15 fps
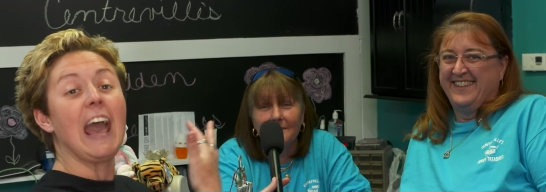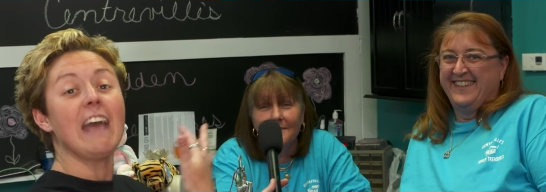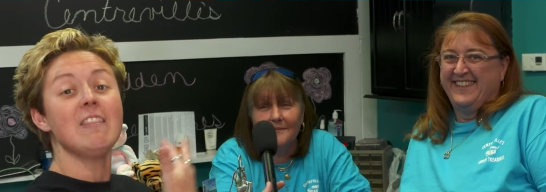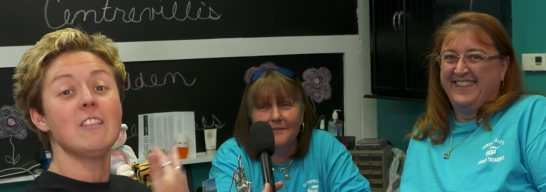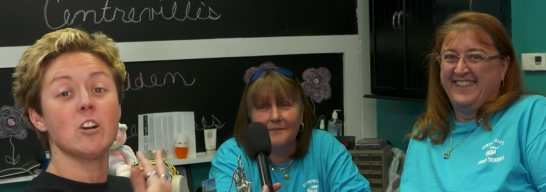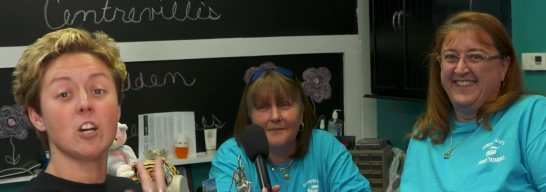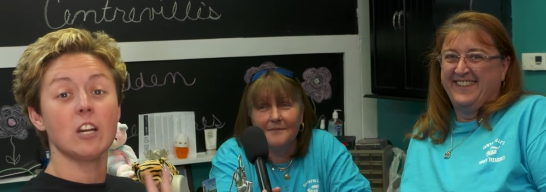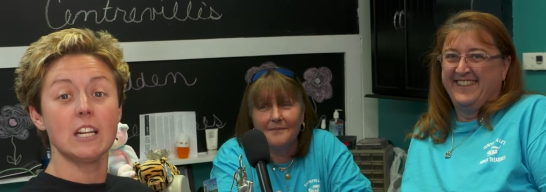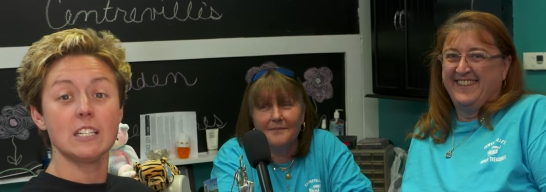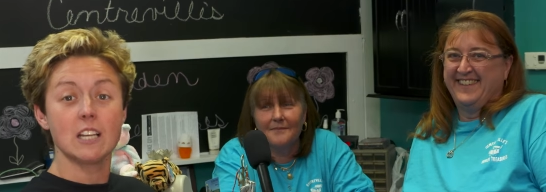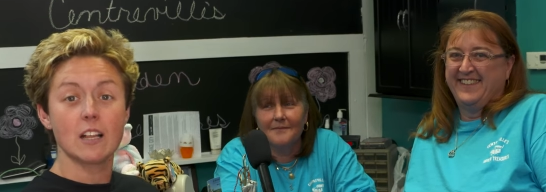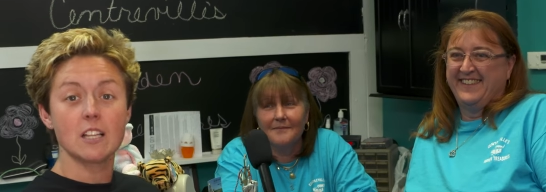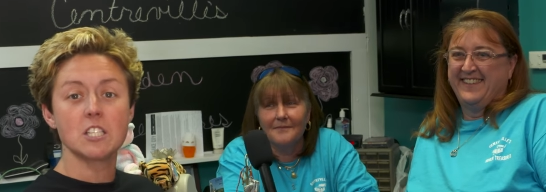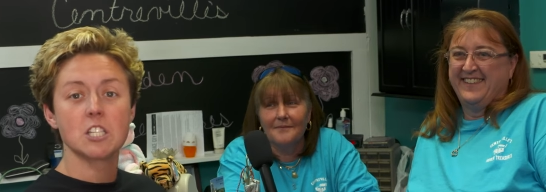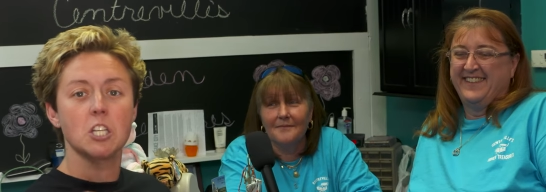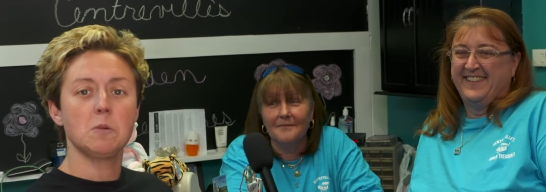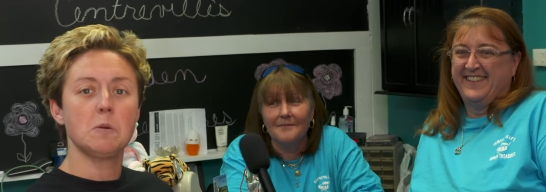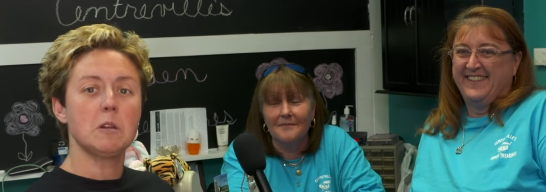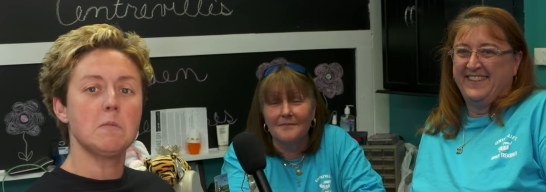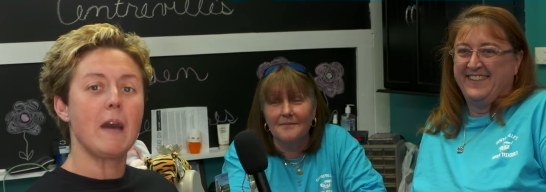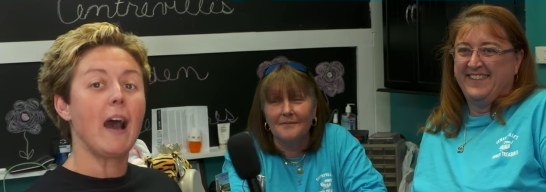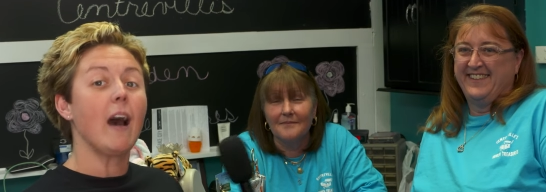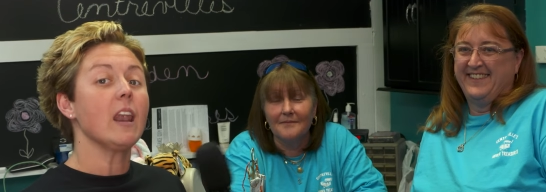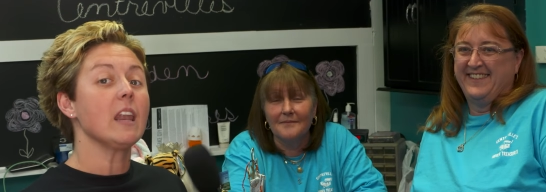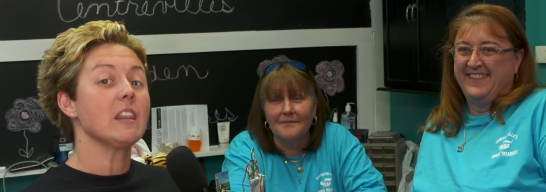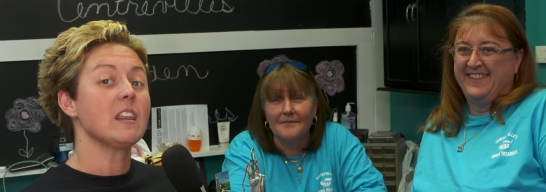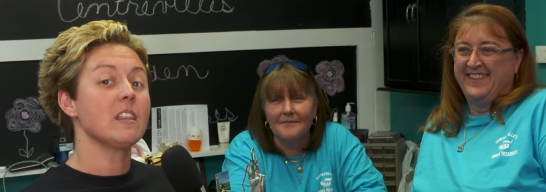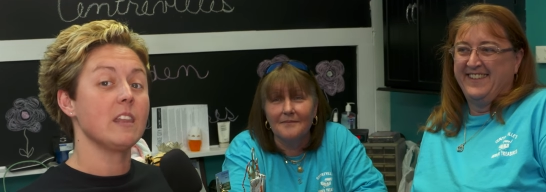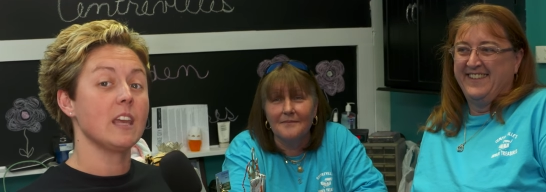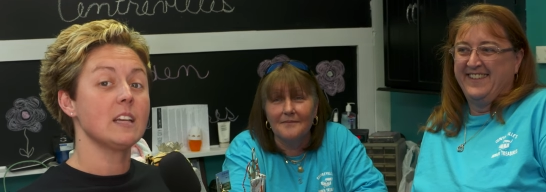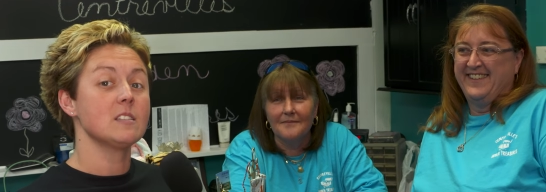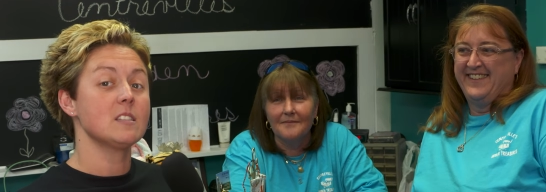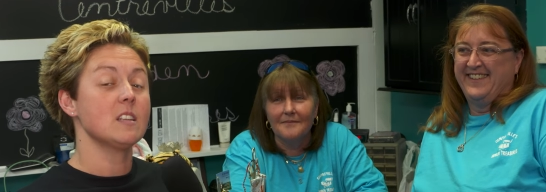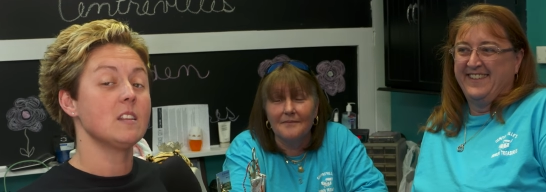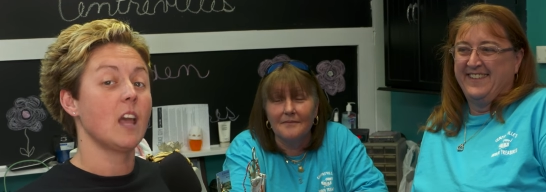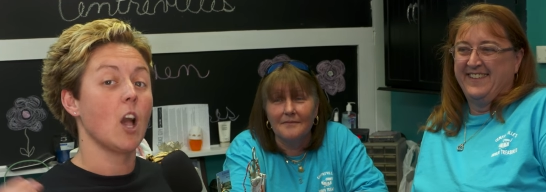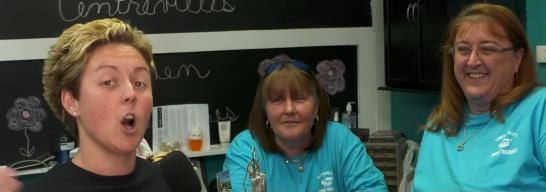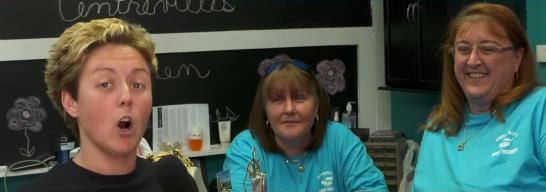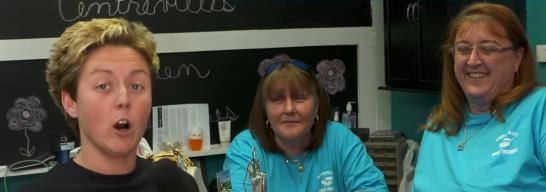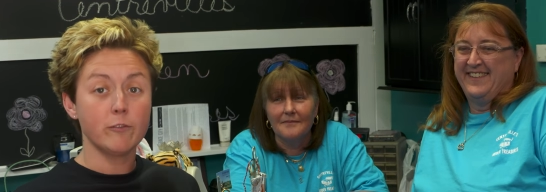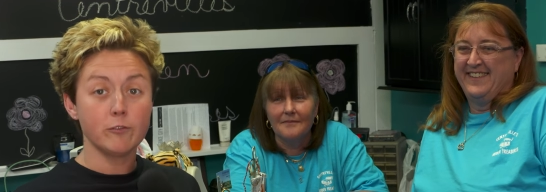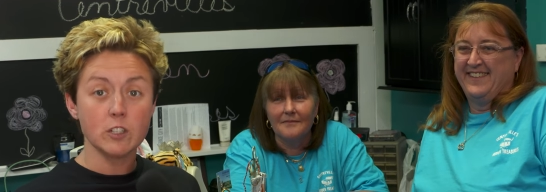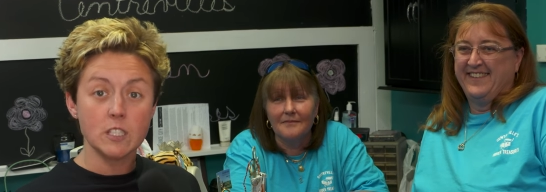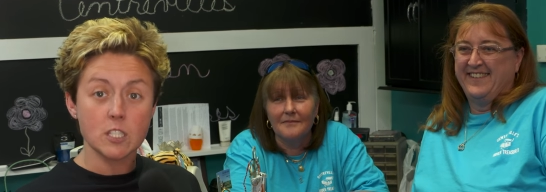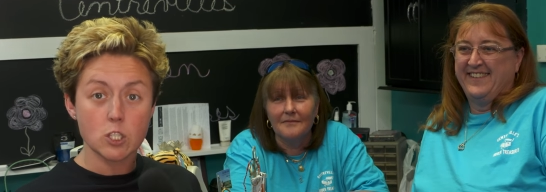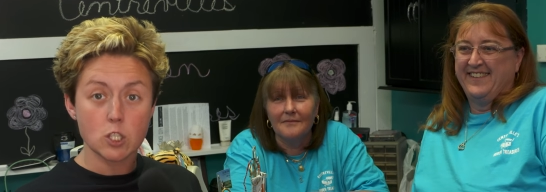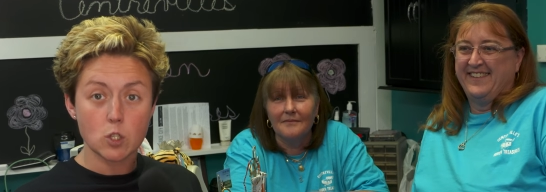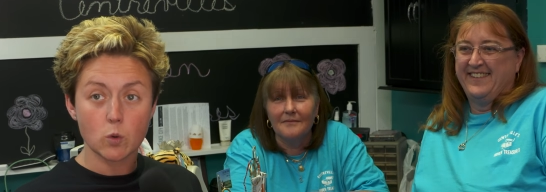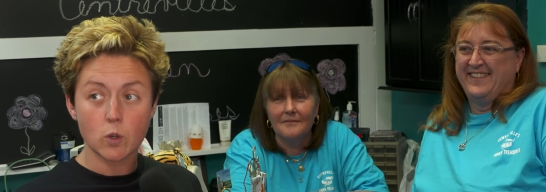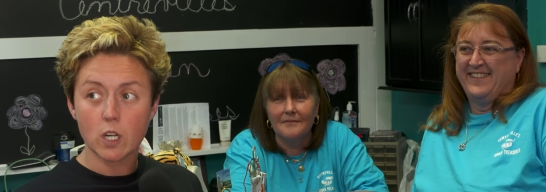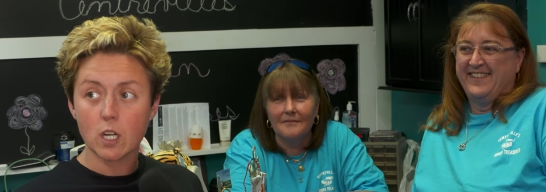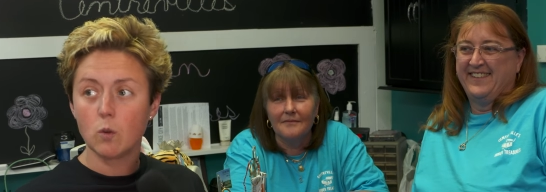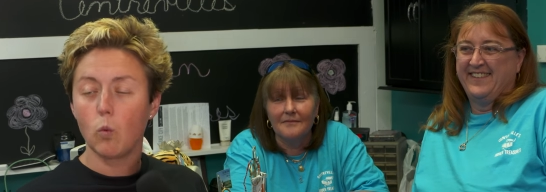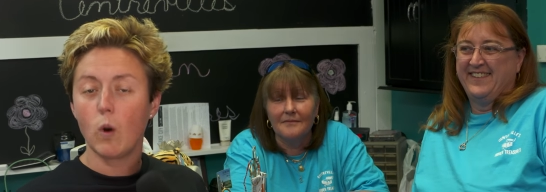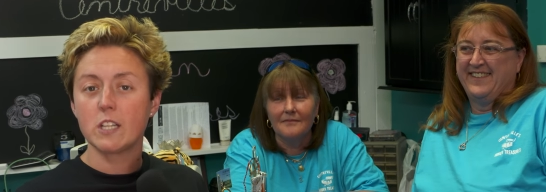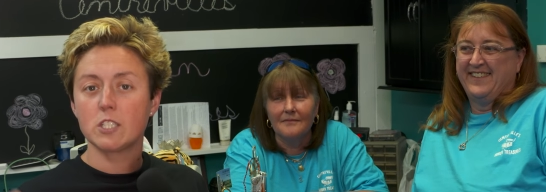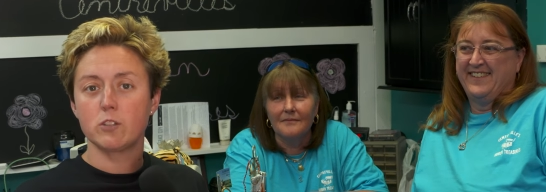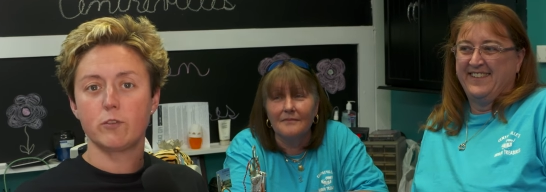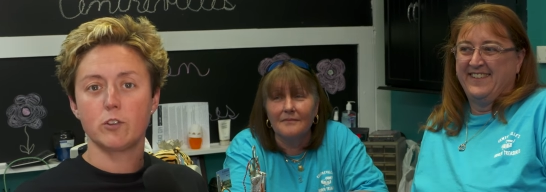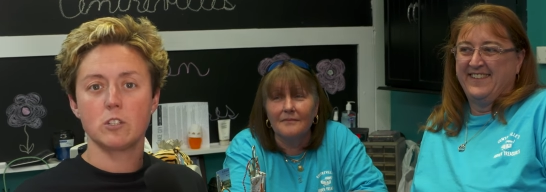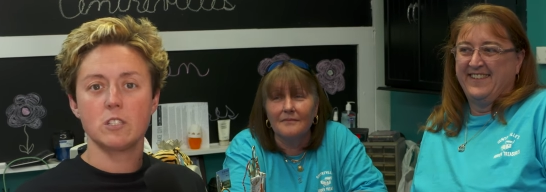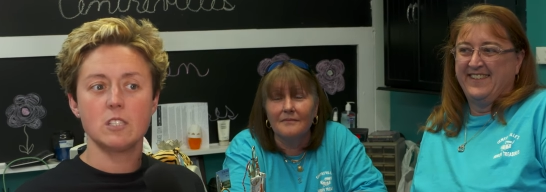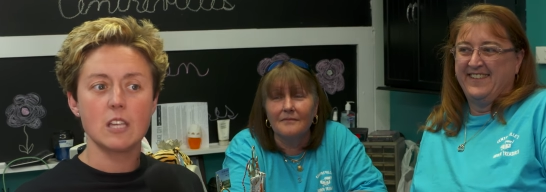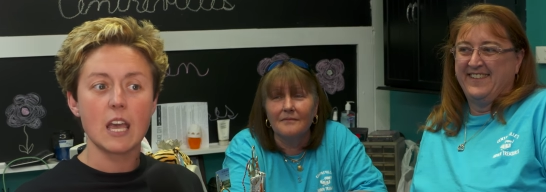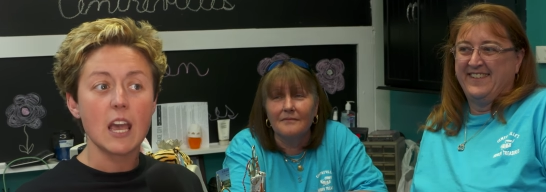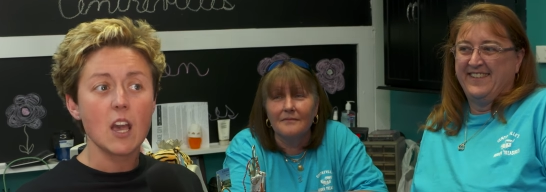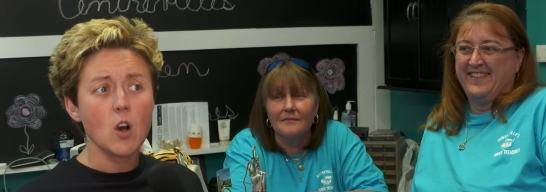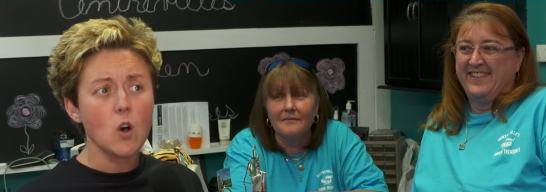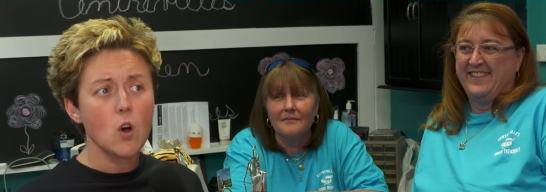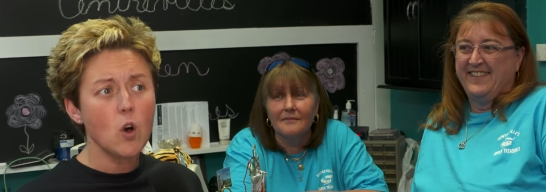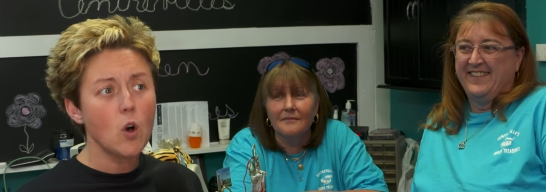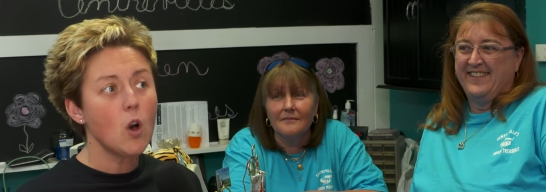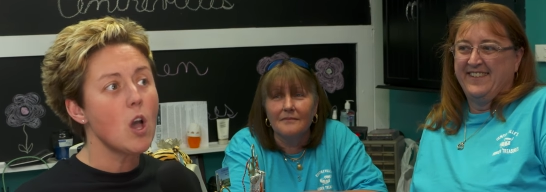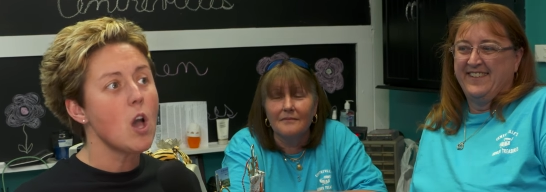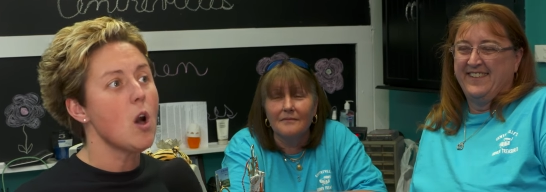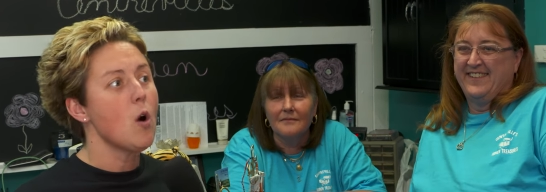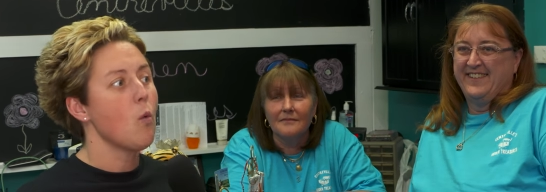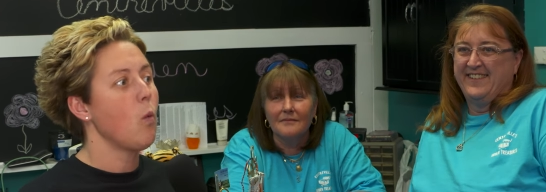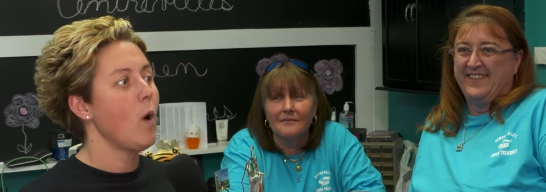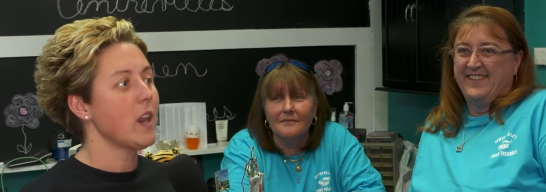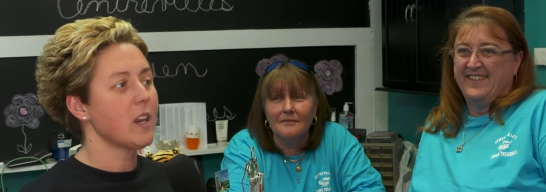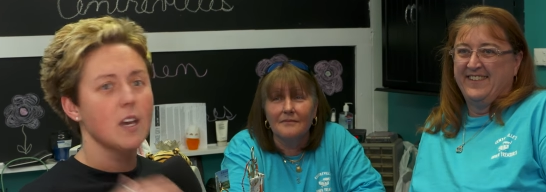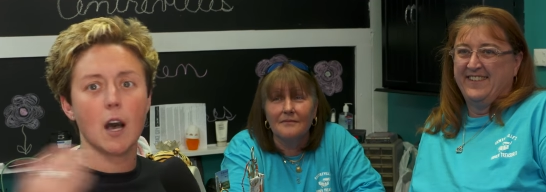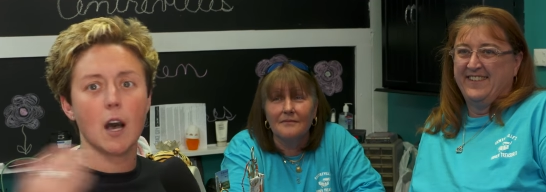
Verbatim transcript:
Speaker 1: and they're going to tell us a little bit about the things that they offer in the store, what's for sale, what